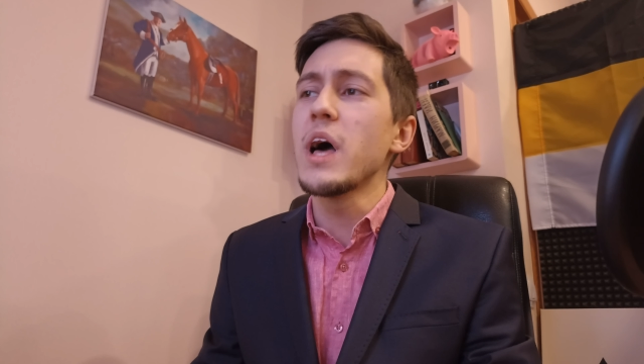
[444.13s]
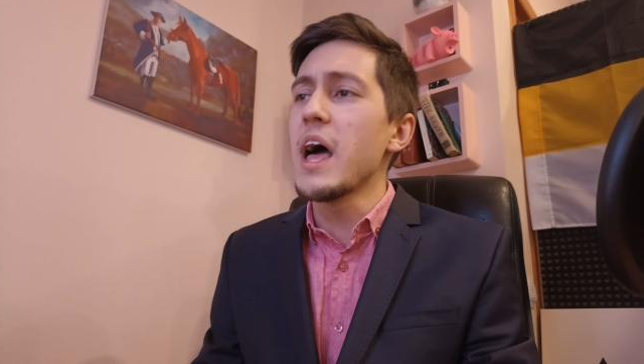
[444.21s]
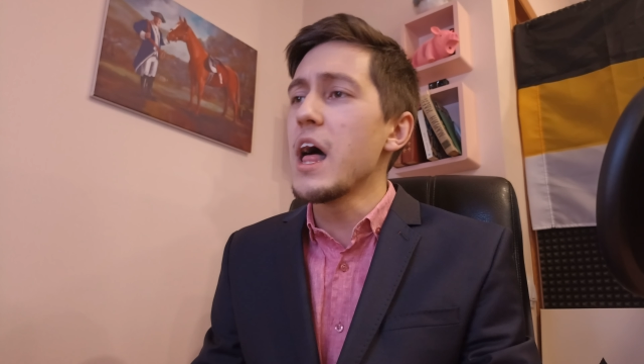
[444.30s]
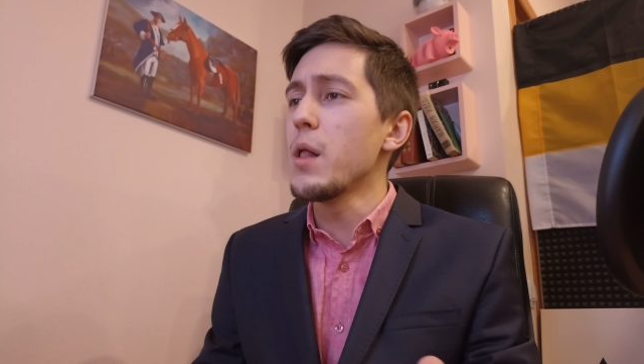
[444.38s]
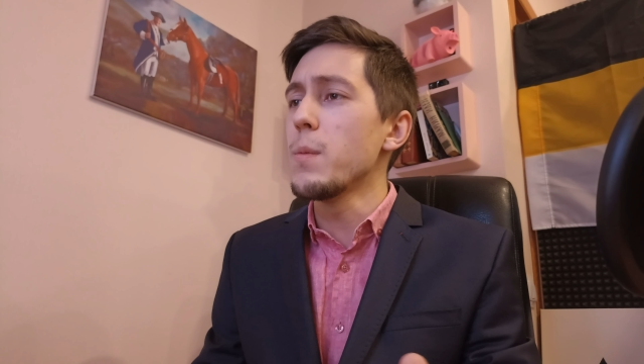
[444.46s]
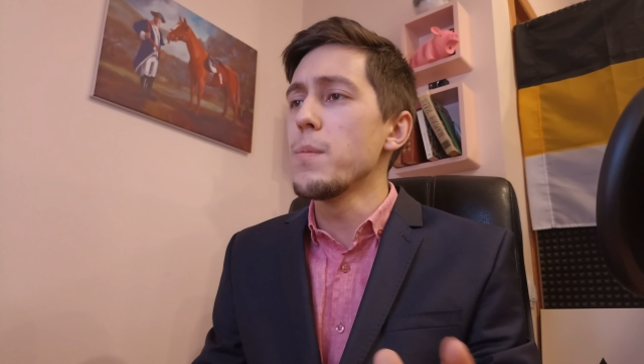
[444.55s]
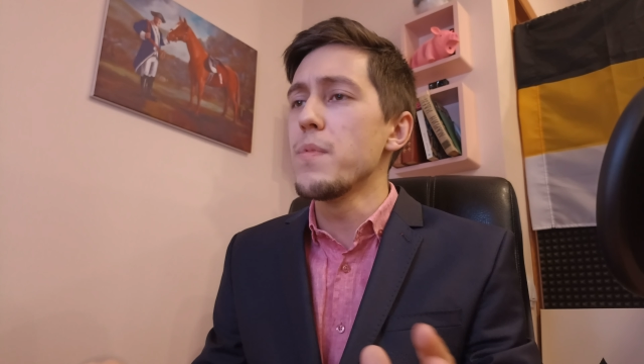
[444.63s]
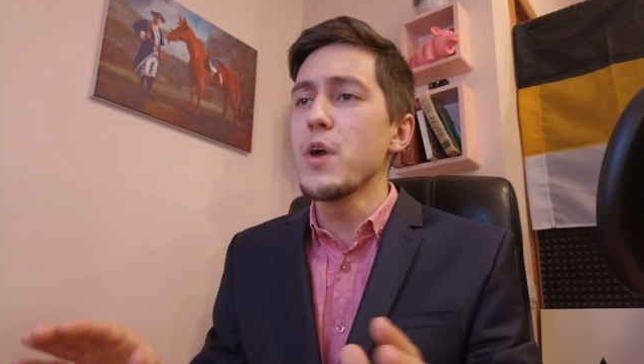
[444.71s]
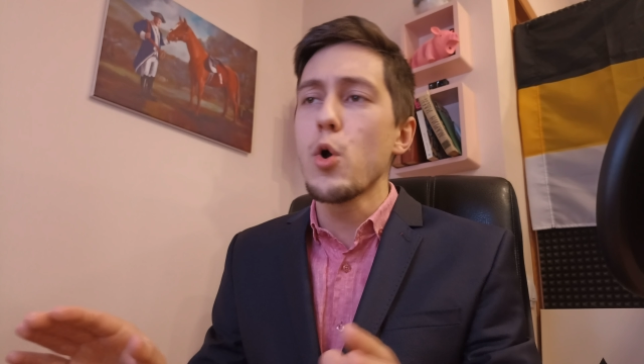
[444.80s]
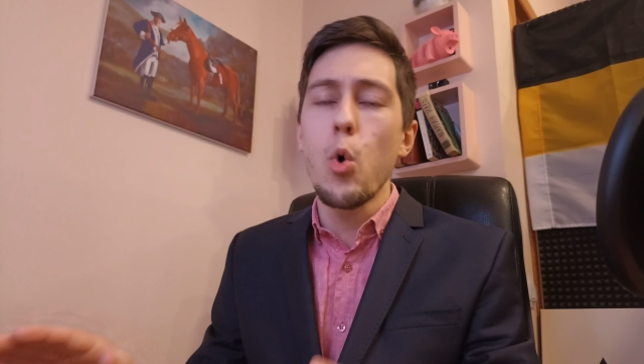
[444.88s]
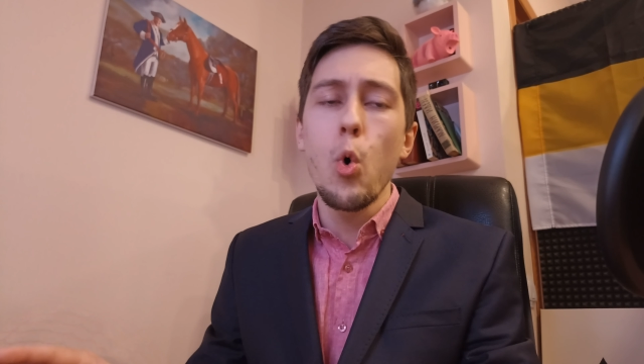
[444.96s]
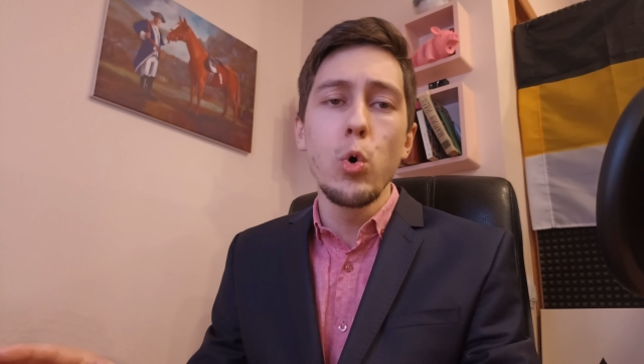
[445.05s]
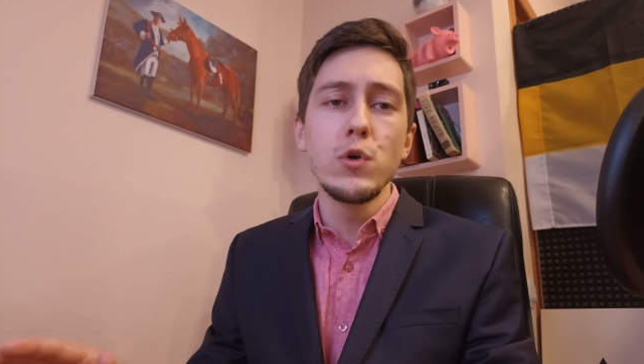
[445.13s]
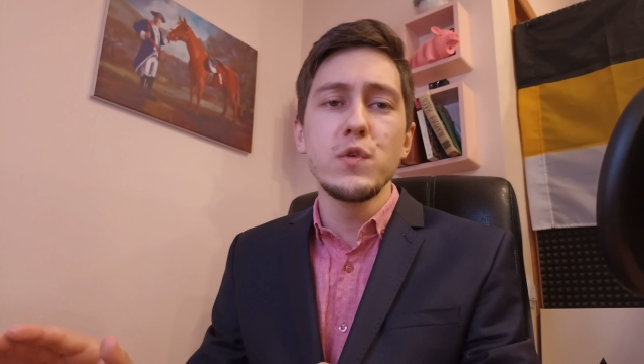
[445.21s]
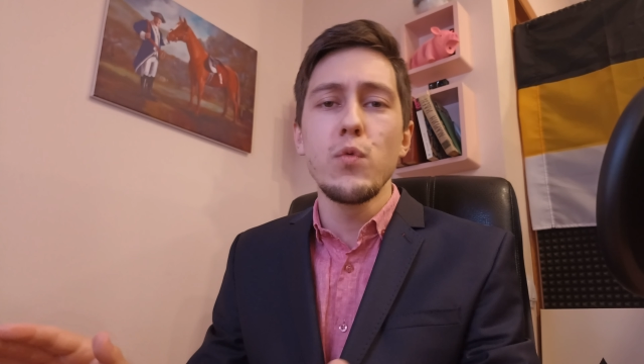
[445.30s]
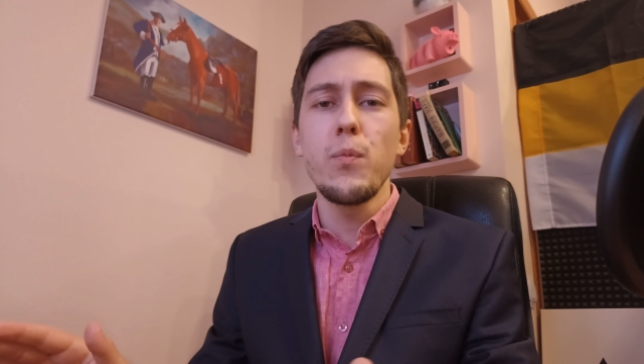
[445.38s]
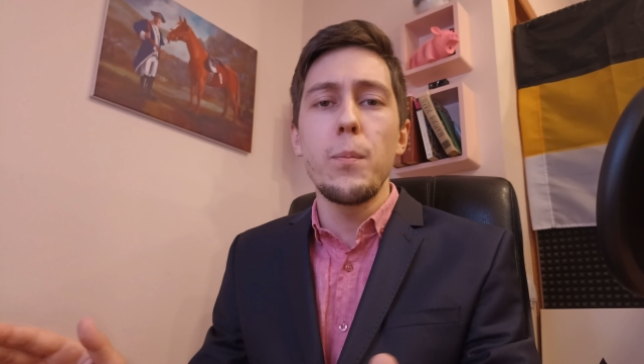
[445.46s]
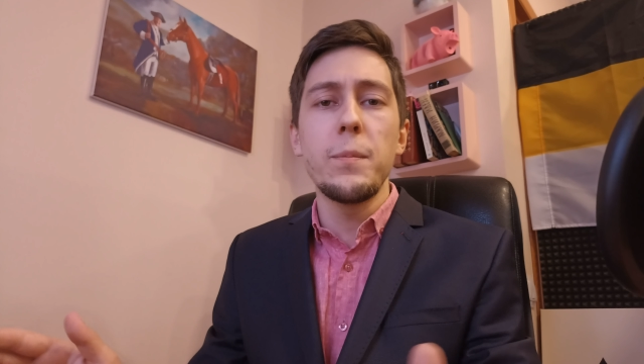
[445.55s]
help the
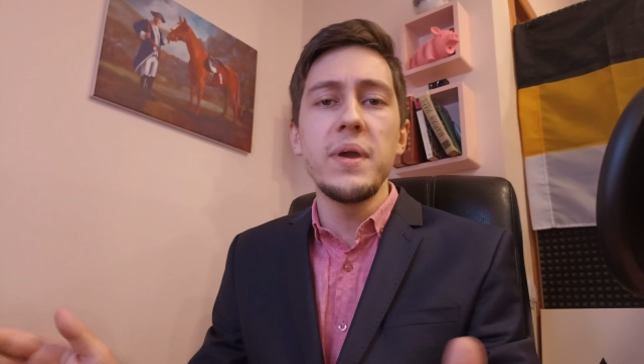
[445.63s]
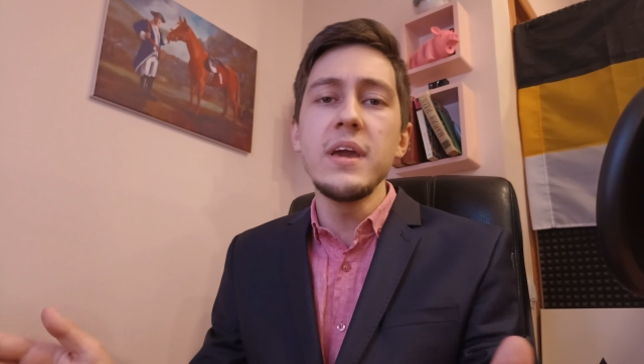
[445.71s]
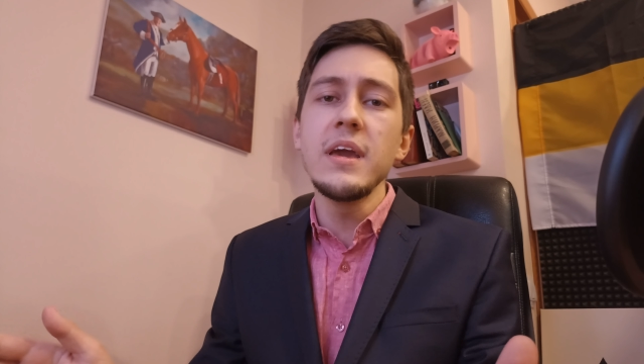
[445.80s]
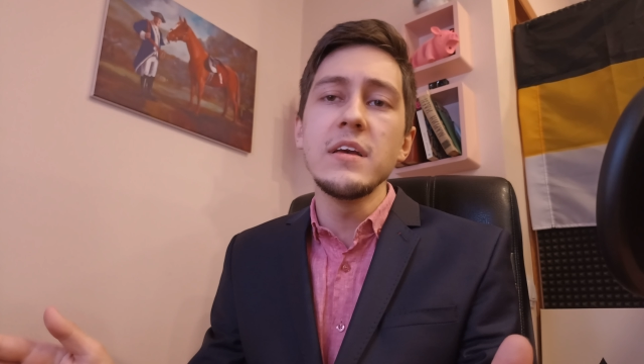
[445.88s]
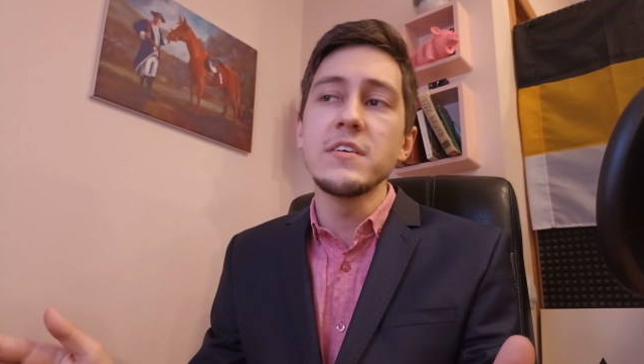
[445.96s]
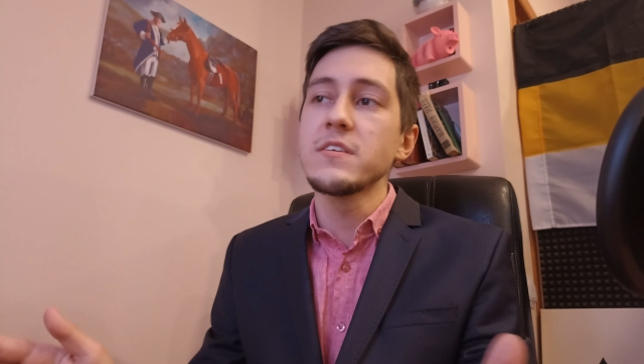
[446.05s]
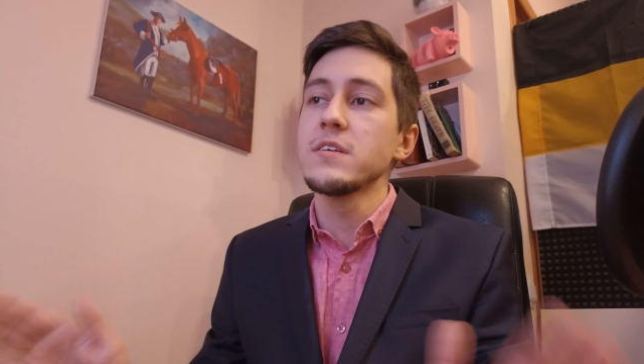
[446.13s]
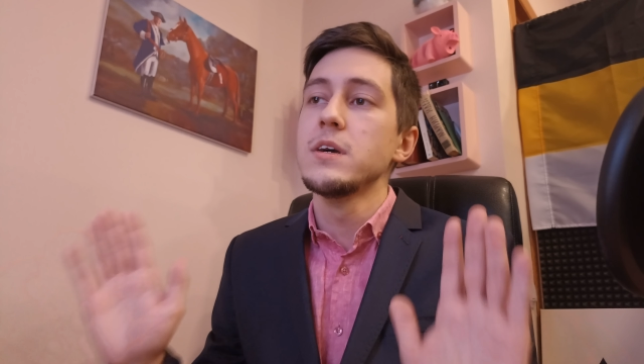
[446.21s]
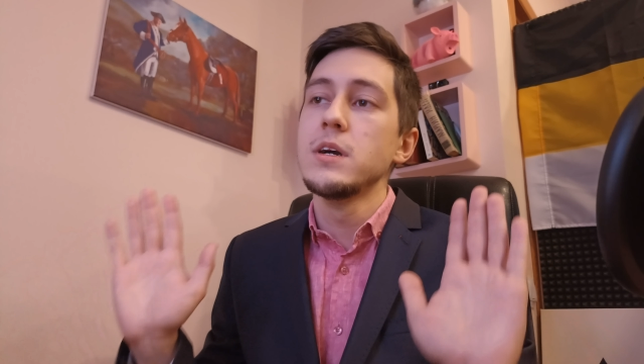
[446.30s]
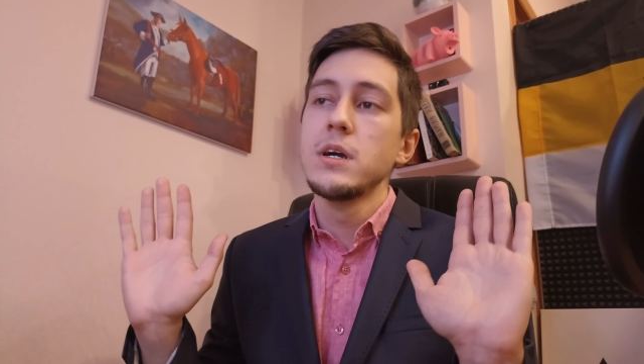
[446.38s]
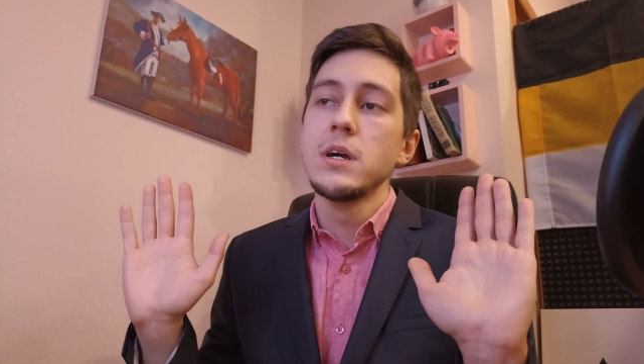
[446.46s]
cause of peace.